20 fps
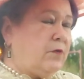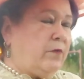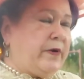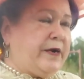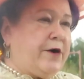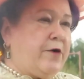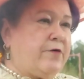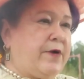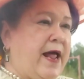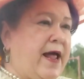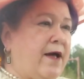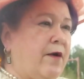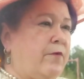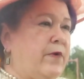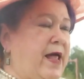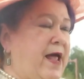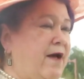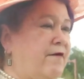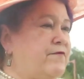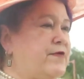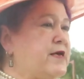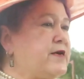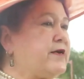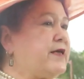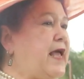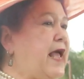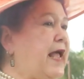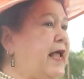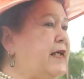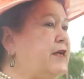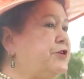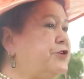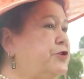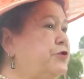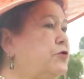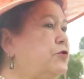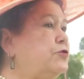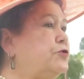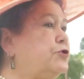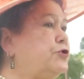We have the
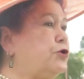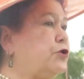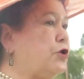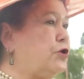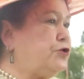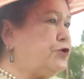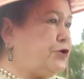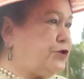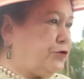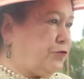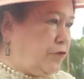occasional church